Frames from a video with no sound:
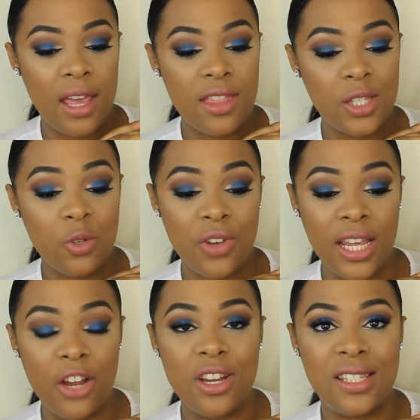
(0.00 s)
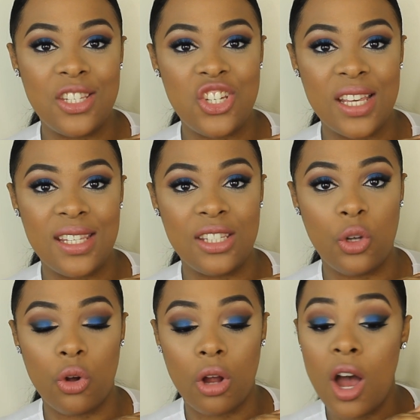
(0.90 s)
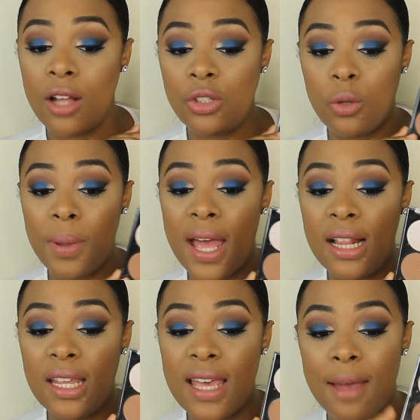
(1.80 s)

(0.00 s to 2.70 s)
And this one right here is the Jessie's Girl contour palette.